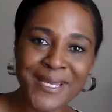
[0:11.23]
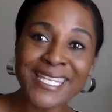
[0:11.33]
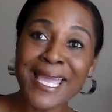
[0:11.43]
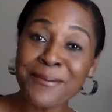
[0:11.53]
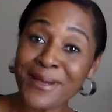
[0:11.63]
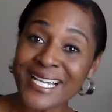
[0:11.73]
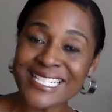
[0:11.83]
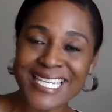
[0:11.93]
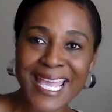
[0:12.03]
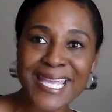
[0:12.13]
unlike
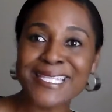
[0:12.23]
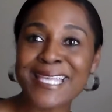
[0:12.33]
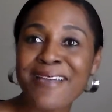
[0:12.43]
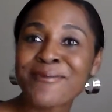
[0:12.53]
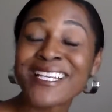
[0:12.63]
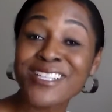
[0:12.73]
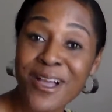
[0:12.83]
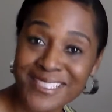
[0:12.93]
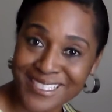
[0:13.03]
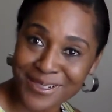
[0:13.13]
mine today because I have my
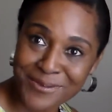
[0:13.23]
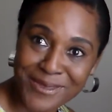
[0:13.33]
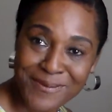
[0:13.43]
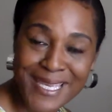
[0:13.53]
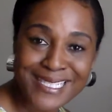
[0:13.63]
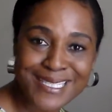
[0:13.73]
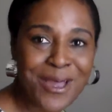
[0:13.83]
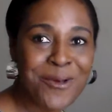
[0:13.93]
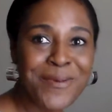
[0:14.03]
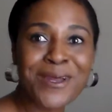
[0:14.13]
dogs in here with me,
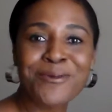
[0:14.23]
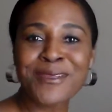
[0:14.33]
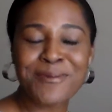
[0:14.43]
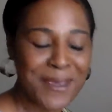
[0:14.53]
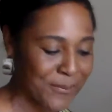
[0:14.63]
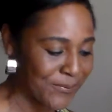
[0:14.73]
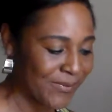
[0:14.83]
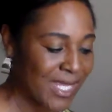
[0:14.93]
so bear with me.